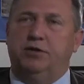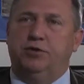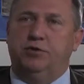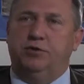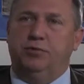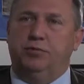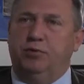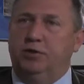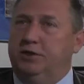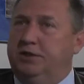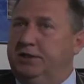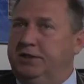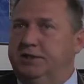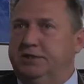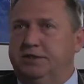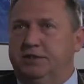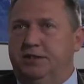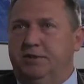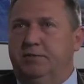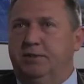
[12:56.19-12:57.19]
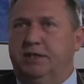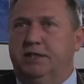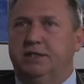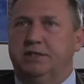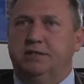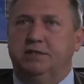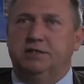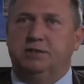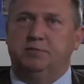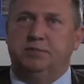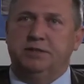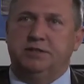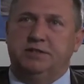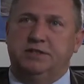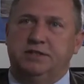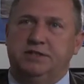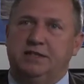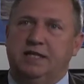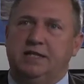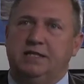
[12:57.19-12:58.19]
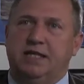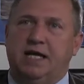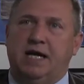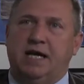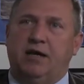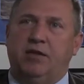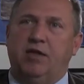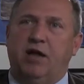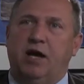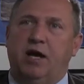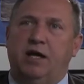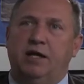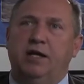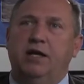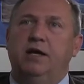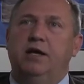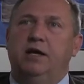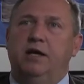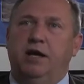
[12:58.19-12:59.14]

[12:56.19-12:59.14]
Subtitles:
to the "Where Tennessee Begins Its Business Day" tagline,